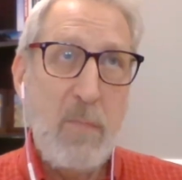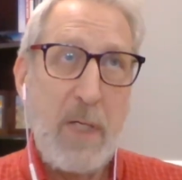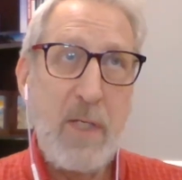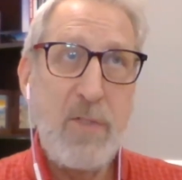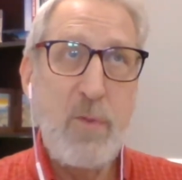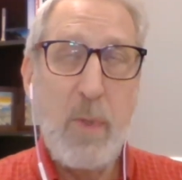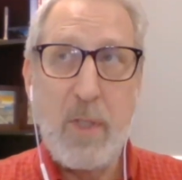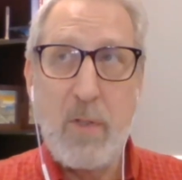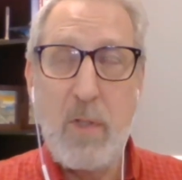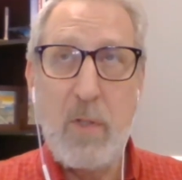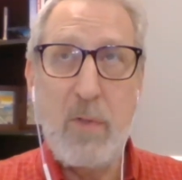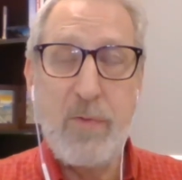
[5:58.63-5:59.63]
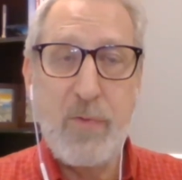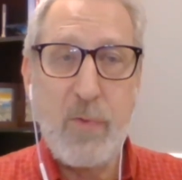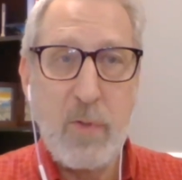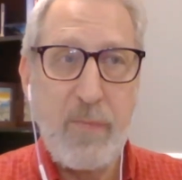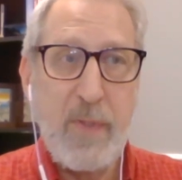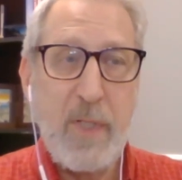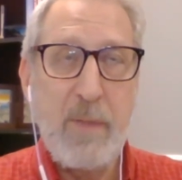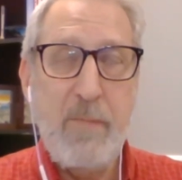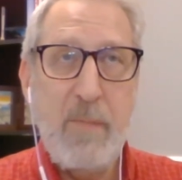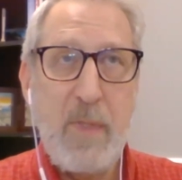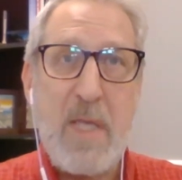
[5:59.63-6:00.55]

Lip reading: I guess you want to call it sort of a